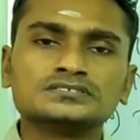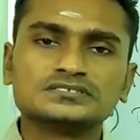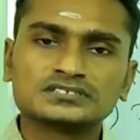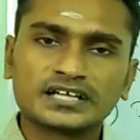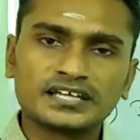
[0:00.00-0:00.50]

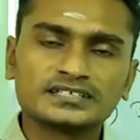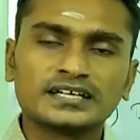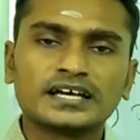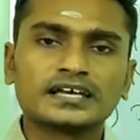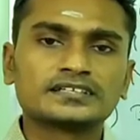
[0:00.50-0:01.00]
dried
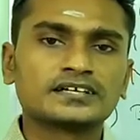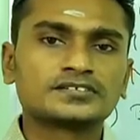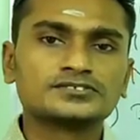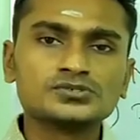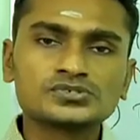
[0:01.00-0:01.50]
and
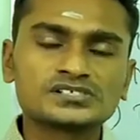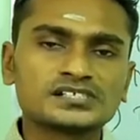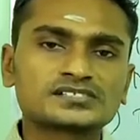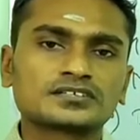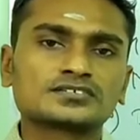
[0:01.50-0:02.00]
are used
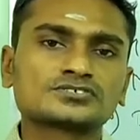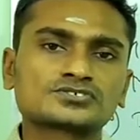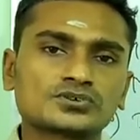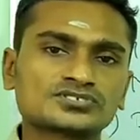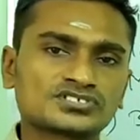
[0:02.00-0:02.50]
as
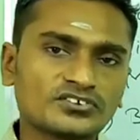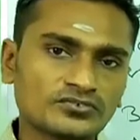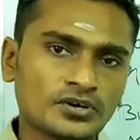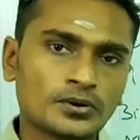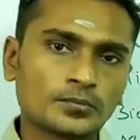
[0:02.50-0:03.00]
source
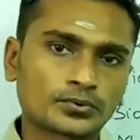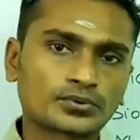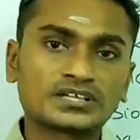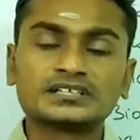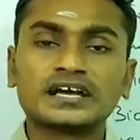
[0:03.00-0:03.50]
of
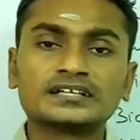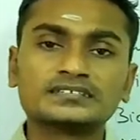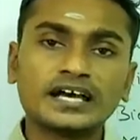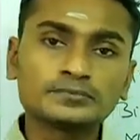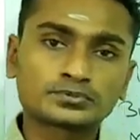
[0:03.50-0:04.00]
protein,
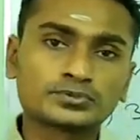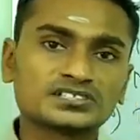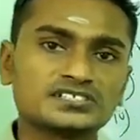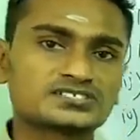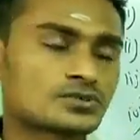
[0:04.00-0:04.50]
and that
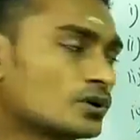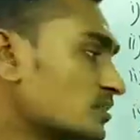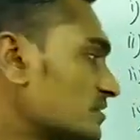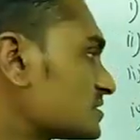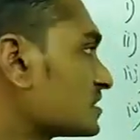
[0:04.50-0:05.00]
protein is
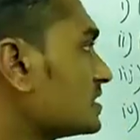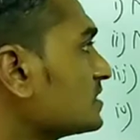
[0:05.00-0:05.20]
called as